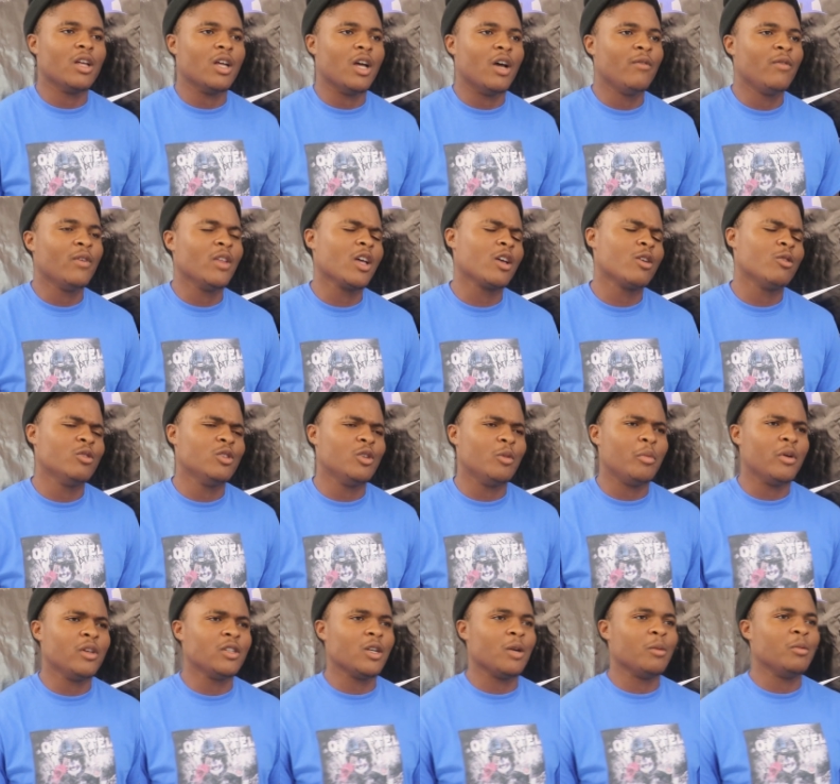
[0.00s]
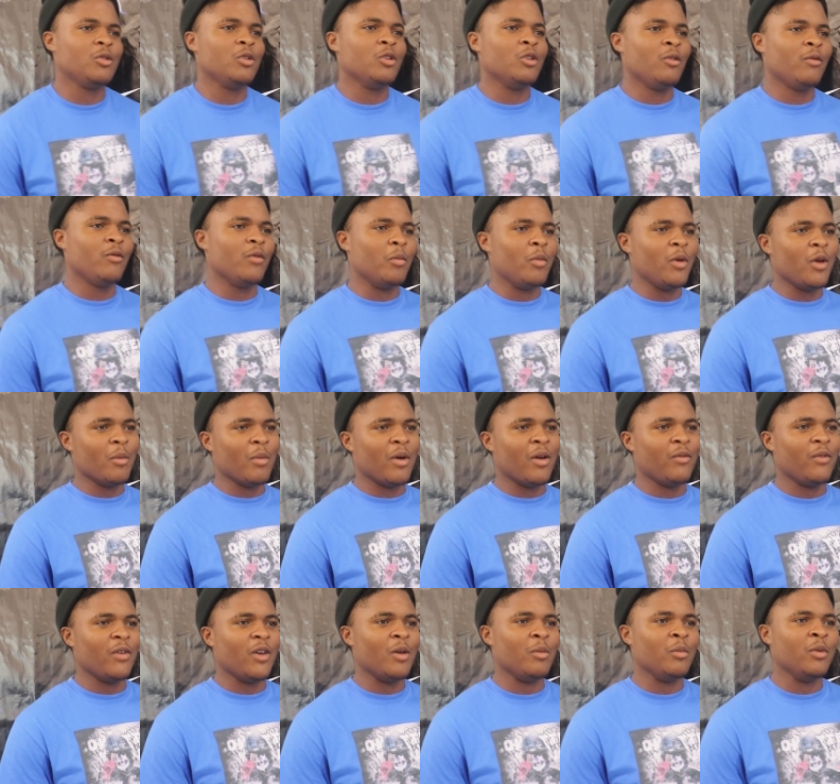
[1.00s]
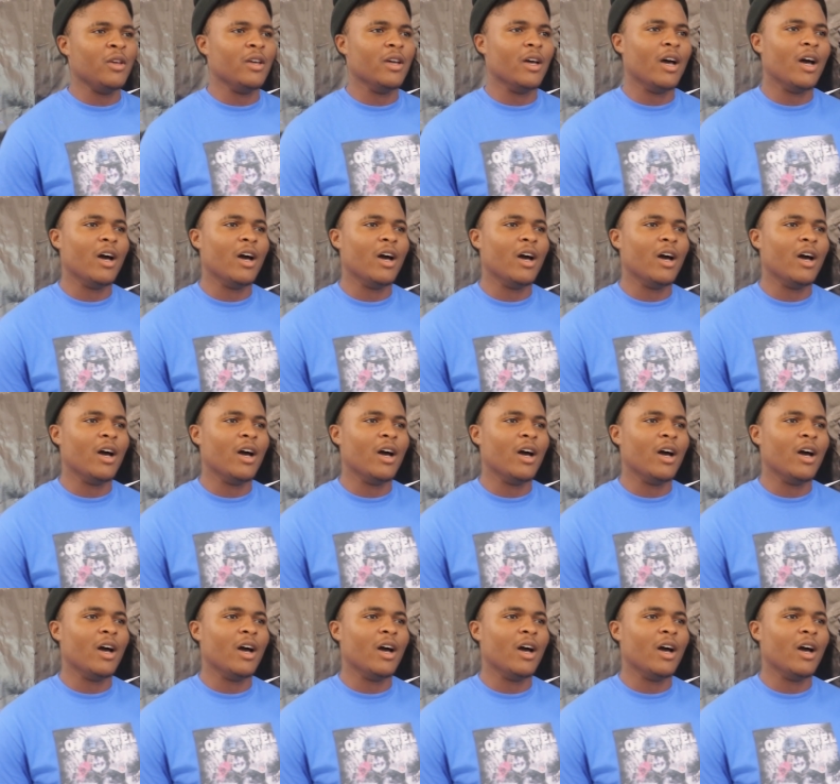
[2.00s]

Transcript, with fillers: I feel like it was the best opportunity for me and my family.